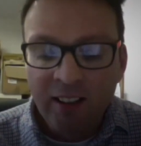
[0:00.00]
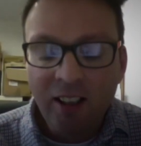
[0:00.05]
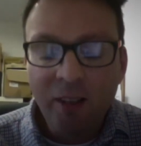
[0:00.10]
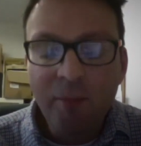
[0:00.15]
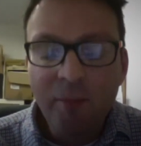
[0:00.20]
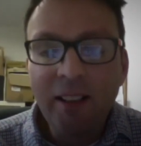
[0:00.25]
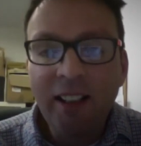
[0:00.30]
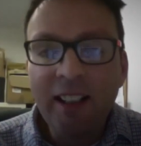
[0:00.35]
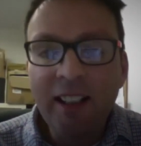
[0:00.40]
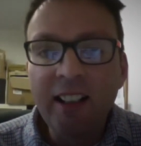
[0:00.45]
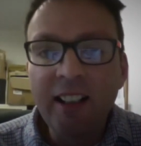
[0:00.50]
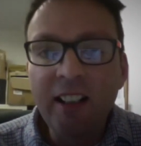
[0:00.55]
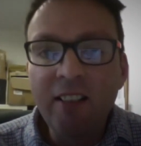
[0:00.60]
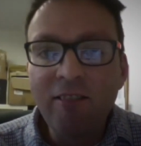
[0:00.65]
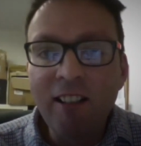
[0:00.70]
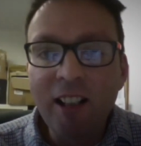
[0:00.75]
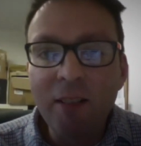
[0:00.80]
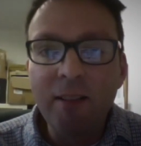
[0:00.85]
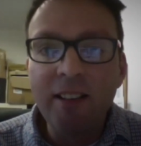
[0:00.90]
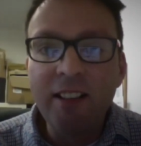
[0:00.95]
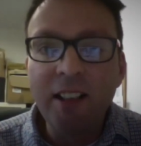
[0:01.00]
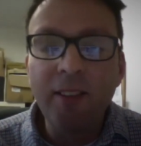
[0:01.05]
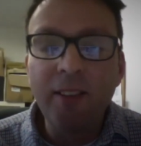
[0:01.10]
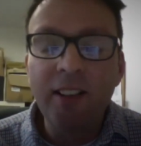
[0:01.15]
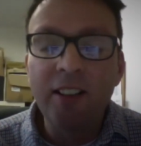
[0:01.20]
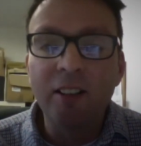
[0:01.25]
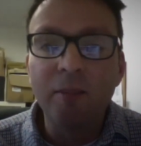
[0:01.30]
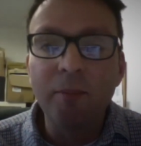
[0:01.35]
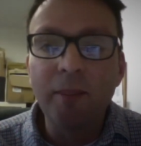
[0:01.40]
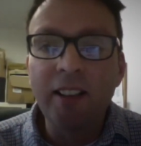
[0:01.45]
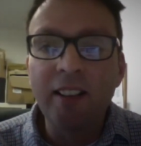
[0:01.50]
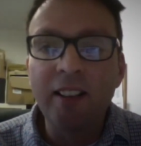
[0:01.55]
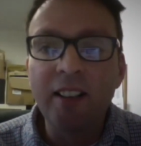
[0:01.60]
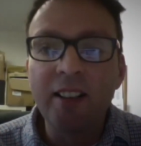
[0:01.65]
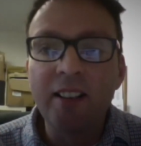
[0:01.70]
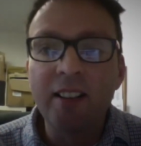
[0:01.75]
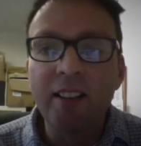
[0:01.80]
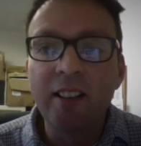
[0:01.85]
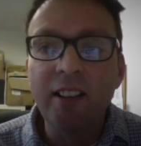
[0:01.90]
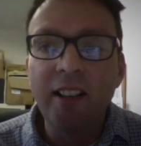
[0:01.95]
I mean, it's incredibly difficult
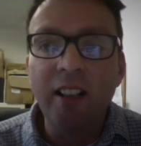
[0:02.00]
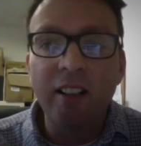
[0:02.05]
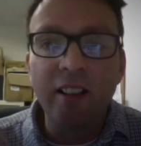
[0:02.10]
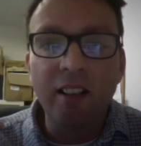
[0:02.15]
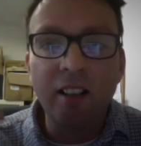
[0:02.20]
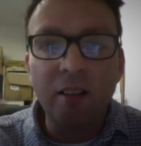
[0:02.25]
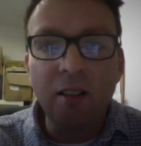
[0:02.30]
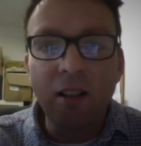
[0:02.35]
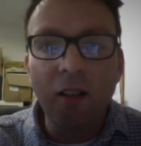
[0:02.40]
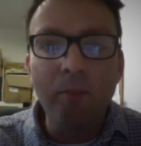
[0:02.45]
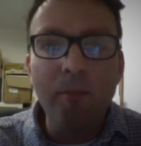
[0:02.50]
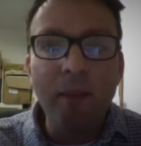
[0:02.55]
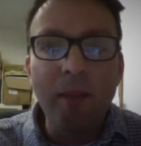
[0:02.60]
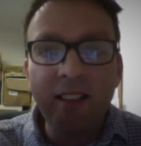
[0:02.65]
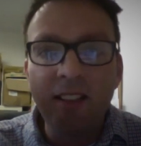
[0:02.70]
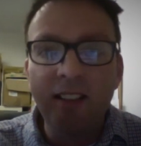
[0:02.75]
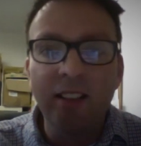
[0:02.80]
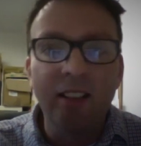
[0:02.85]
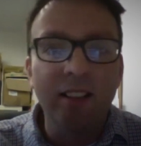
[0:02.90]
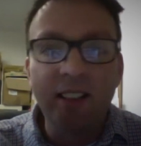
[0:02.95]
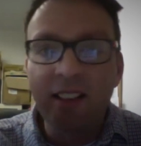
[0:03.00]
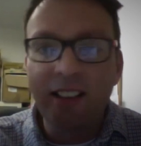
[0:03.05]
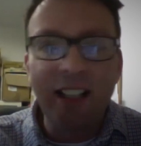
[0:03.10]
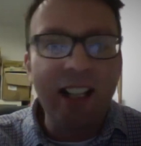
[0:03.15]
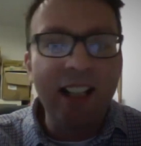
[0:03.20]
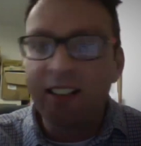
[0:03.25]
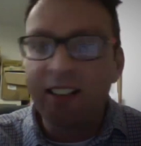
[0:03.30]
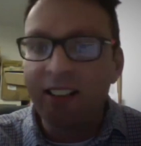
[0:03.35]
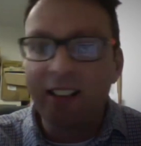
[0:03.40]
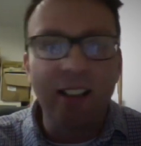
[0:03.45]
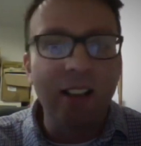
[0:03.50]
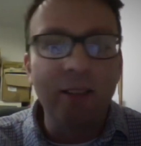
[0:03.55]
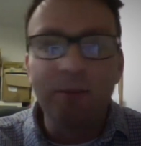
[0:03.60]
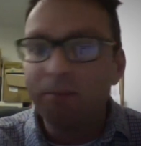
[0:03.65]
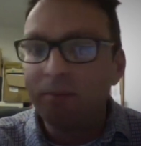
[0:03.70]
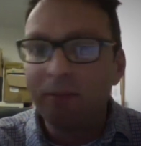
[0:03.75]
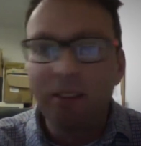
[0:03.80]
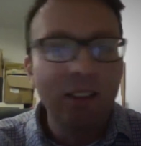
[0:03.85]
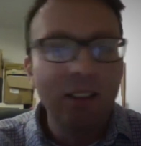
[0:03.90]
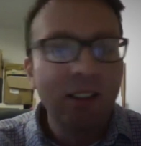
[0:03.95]
because you know our, our mental states are
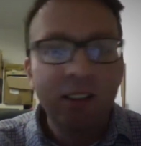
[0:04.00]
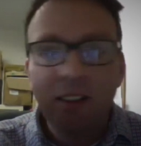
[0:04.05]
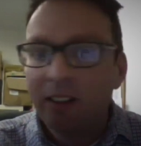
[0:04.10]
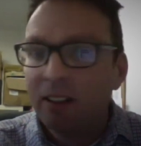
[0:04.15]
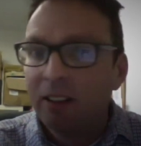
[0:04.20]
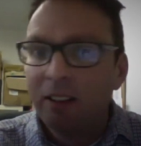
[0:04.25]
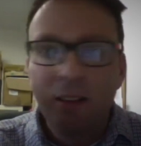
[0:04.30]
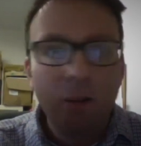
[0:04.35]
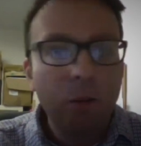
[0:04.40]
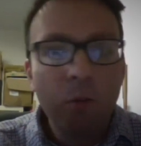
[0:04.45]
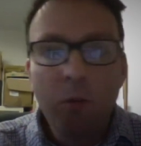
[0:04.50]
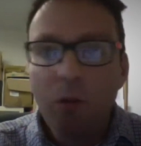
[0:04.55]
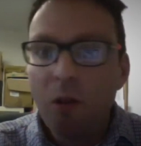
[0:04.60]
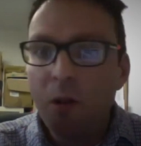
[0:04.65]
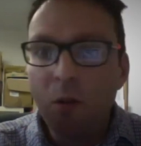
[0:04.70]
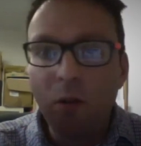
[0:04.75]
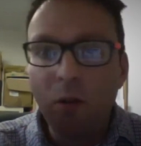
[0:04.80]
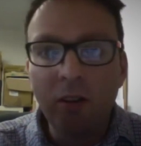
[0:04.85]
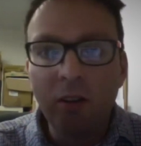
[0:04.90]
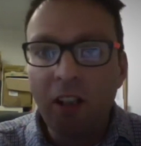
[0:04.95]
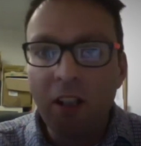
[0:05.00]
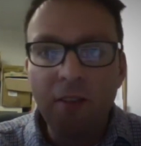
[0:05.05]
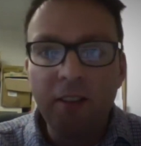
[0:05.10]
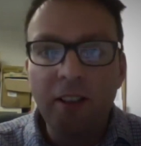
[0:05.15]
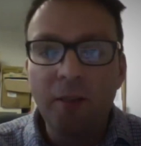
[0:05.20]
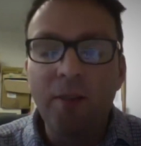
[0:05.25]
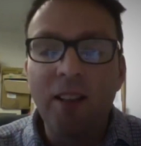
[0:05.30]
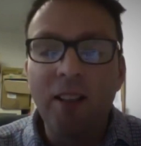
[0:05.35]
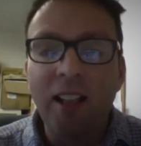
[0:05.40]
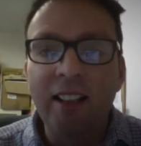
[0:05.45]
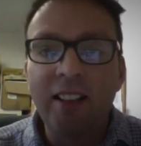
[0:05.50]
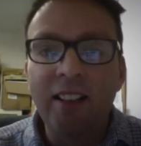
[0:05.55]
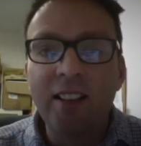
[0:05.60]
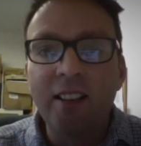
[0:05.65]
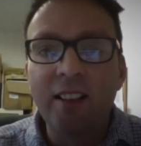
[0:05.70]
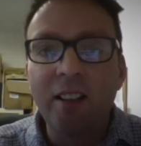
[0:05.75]
woo all over the place.